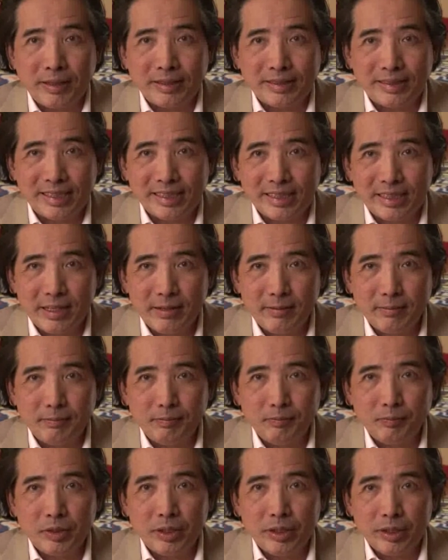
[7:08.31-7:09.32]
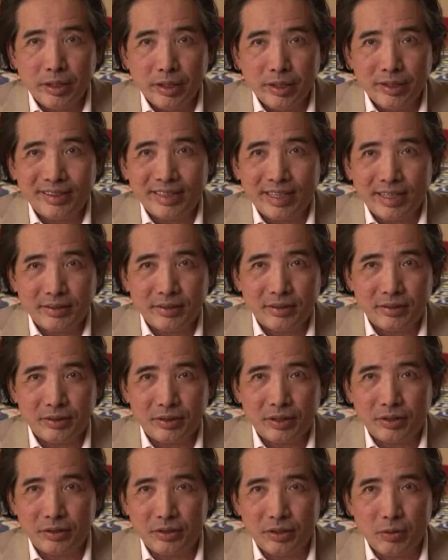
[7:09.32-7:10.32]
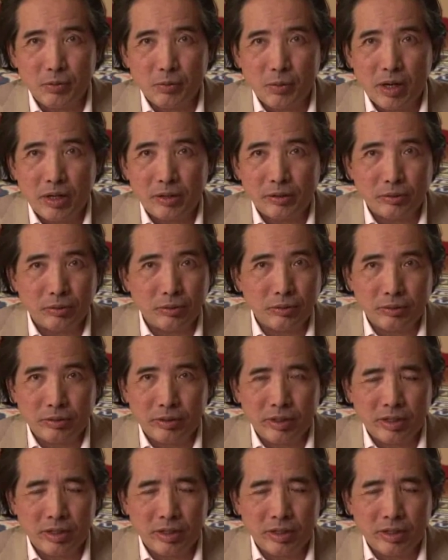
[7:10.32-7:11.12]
Sikkim in 1961 or